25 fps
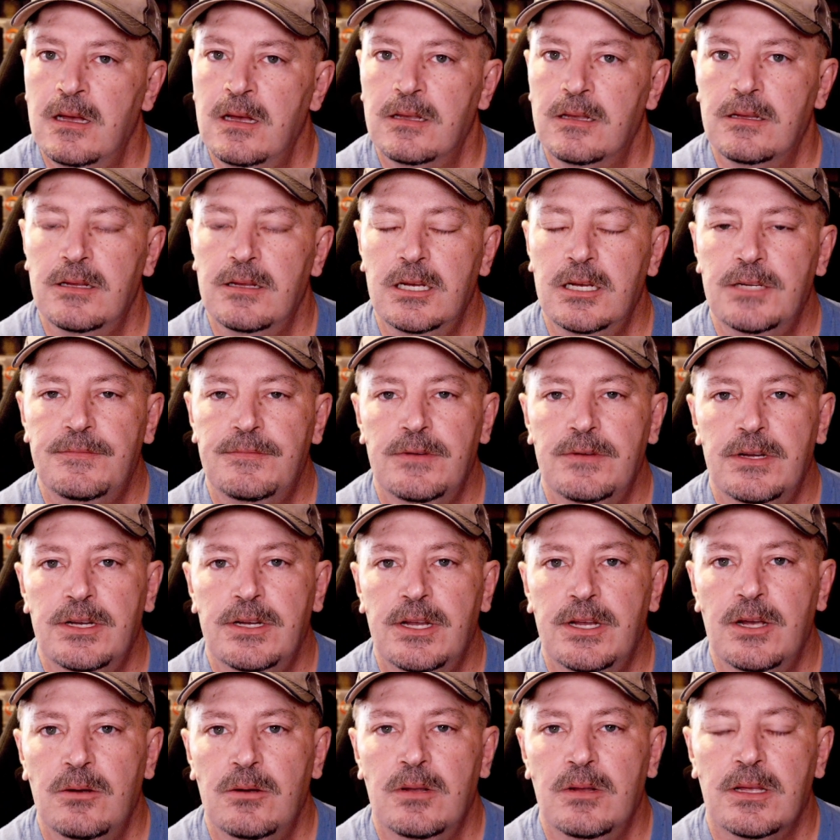In today's
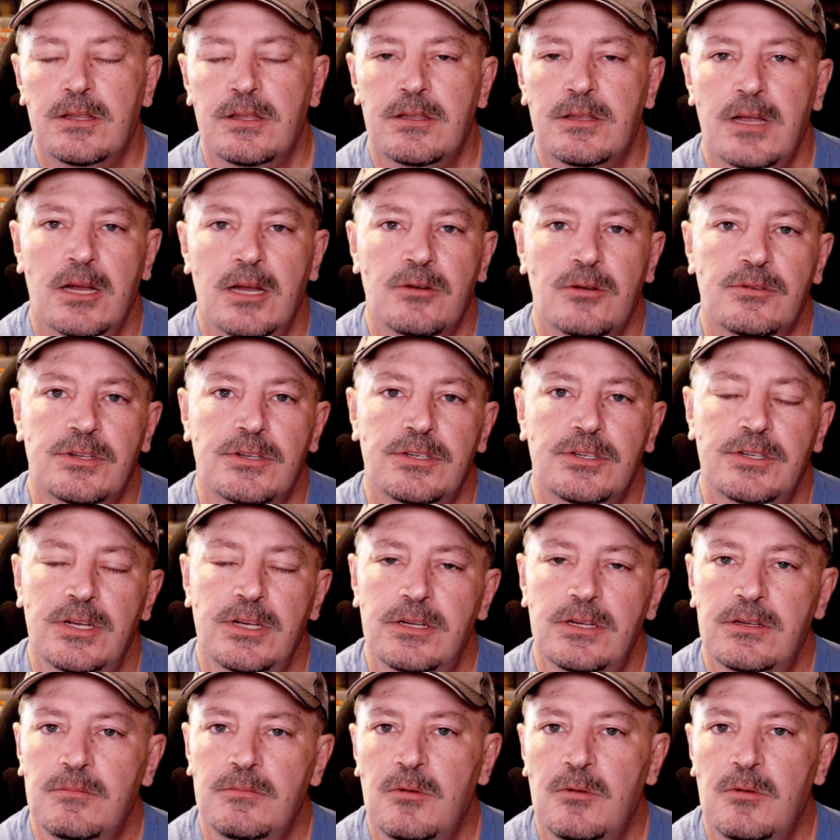video, like the title suggests,